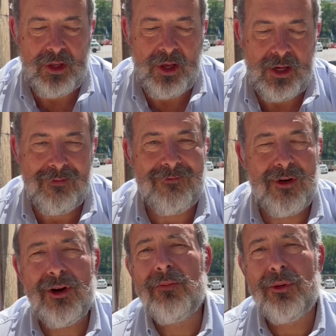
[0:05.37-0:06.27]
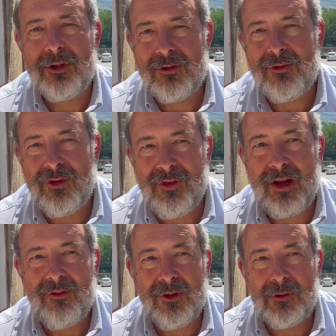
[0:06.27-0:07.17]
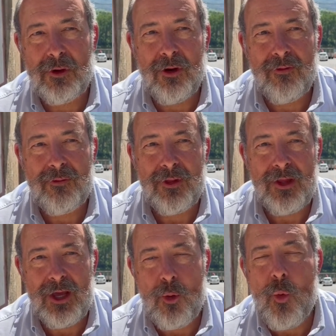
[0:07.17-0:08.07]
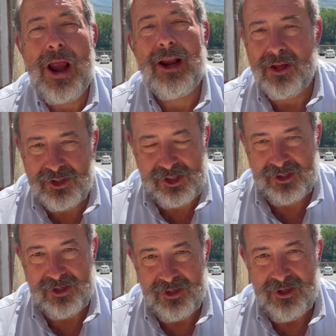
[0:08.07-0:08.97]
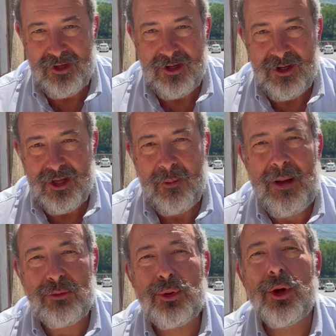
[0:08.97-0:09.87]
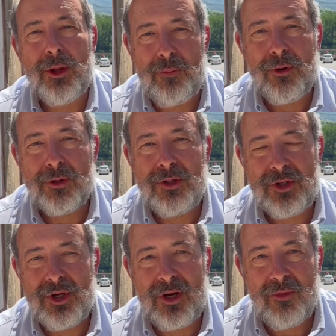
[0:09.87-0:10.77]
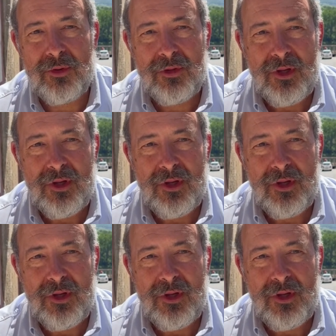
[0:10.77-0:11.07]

very important revival of the awareness about Tawny port in general.